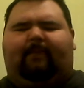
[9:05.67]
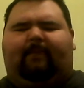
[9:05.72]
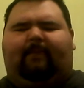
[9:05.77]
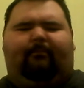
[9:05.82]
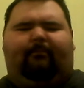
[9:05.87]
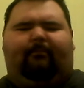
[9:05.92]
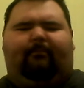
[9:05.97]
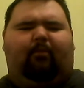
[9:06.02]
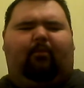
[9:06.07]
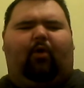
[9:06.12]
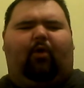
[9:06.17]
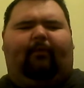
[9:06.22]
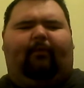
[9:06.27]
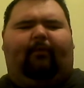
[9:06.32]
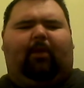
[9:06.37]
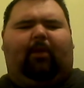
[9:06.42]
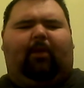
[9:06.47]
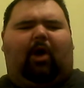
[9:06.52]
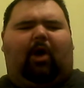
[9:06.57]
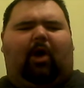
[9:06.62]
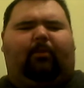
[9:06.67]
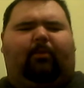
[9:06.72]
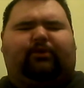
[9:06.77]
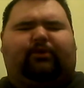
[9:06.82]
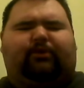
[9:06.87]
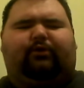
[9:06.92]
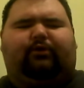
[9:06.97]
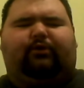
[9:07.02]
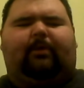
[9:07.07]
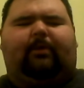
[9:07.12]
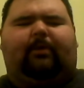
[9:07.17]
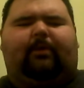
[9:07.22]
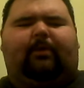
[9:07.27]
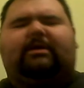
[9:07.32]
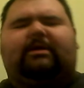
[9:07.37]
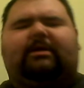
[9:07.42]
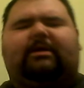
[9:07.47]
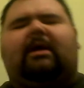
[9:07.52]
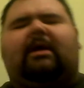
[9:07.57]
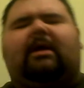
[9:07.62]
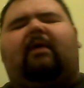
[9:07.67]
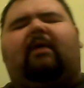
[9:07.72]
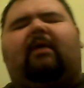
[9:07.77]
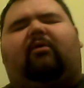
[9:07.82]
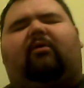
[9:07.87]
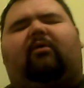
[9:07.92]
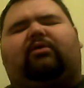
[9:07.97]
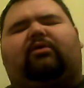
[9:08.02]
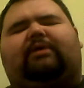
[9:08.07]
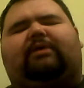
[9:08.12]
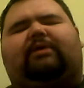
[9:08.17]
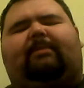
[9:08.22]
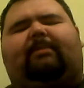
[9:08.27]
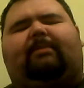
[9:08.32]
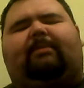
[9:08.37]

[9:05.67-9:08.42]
more of a blockbuster, because, of course, it